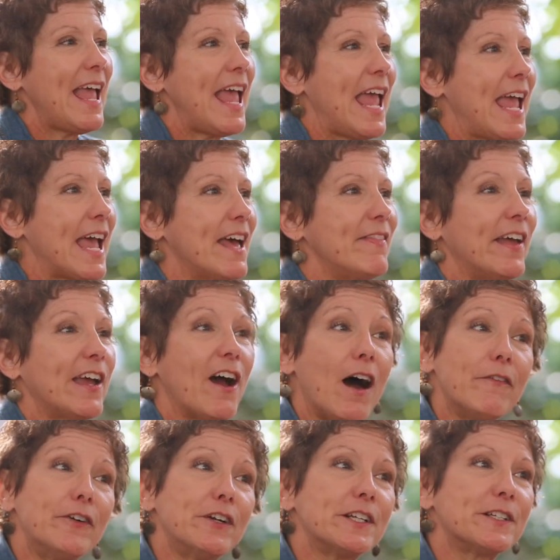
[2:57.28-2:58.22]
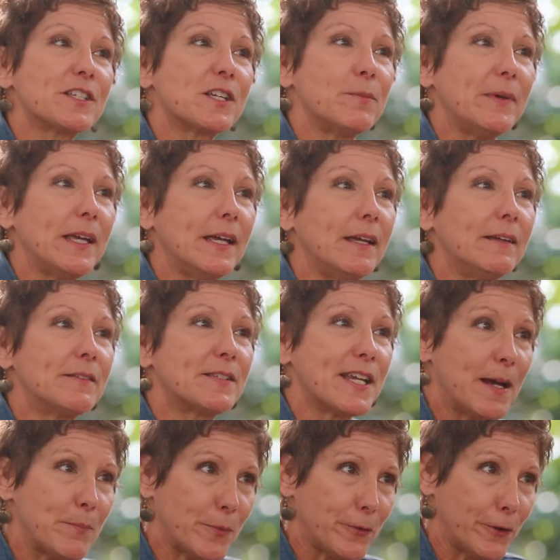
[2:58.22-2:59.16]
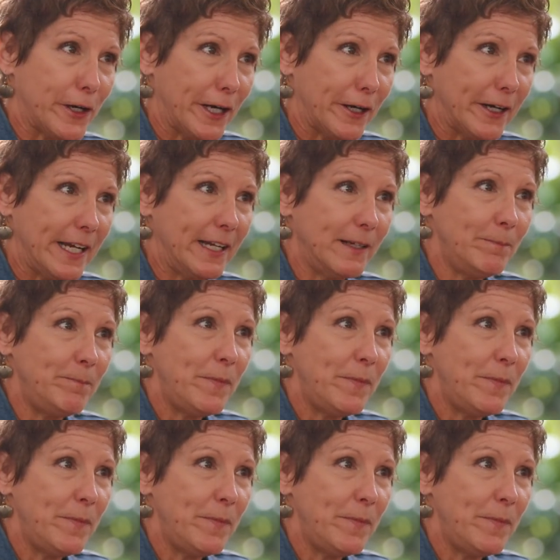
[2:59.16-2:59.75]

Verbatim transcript: And they offered it to me temporary.